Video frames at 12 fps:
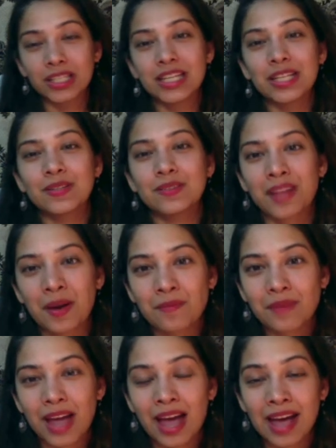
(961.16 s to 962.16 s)
to them,
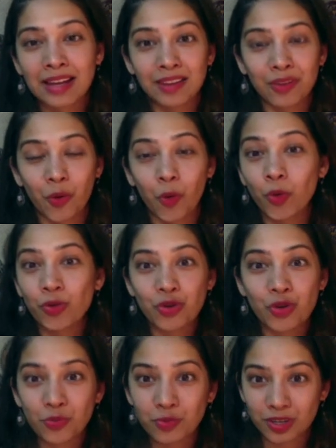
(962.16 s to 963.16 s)
and the whole
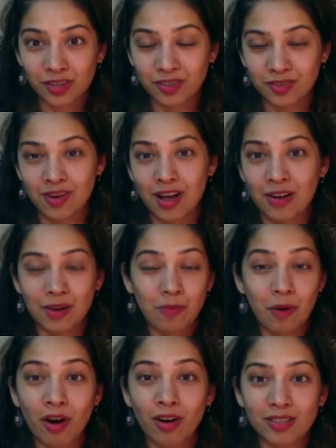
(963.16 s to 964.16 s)
room turns around and
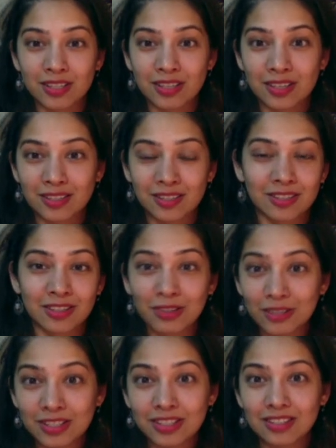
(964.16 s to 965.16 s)
pauses and
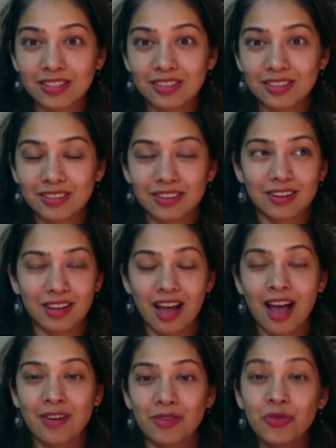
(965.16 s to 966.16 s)
looks
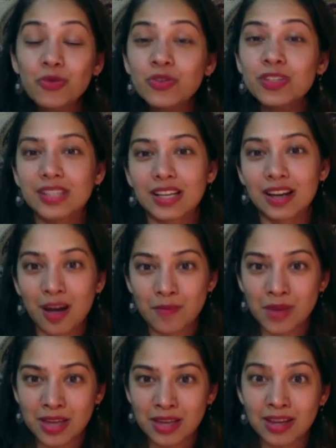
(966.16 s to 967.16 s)
at who's come
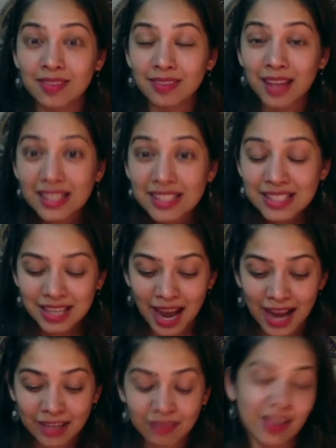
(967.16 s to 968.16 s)
in. That's the
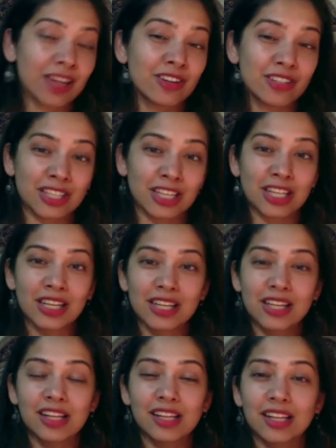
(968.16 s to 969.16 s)
kind of energy
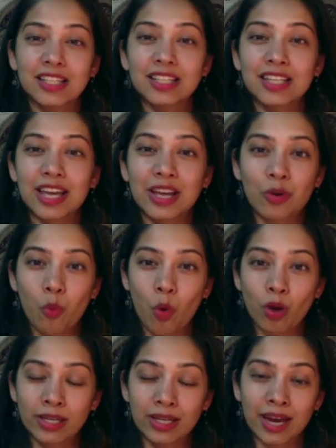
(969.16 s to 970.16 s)
that this King of
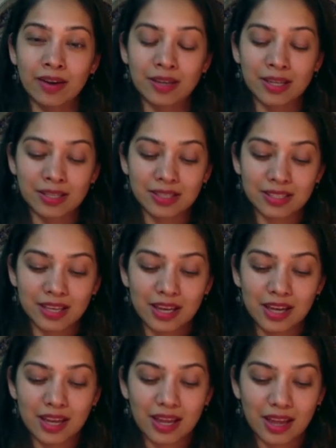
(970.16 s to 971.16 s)
Wands carries,
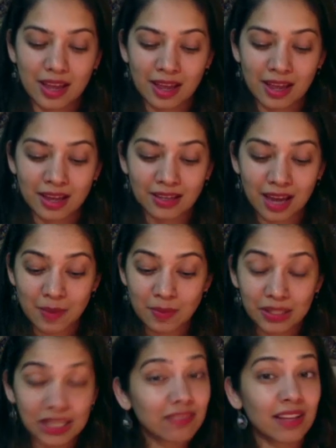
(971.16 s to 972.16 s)
and I
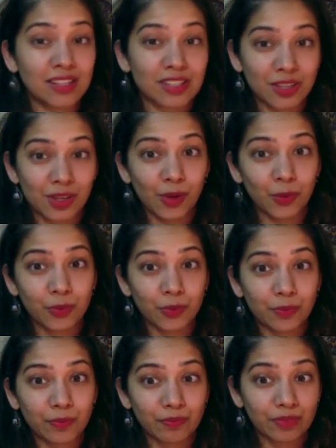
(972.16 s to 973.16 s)
believe that's you.
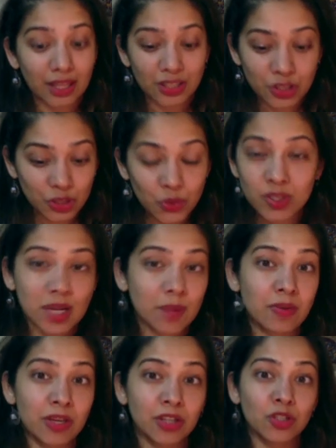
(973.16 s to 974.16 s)
That's you
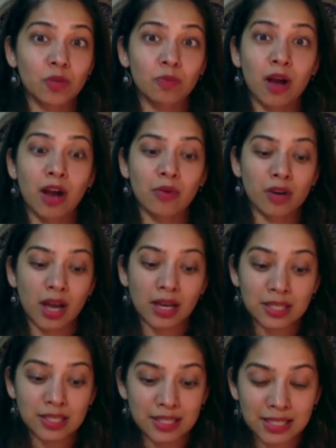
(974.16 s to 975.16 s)
stepping into your power,
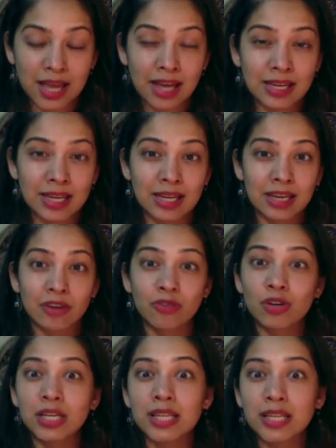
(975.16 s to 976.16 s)
understanding,
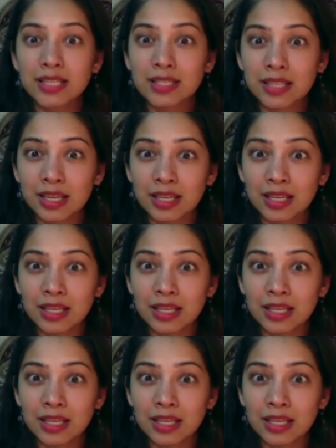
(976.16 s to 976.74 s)
releasing,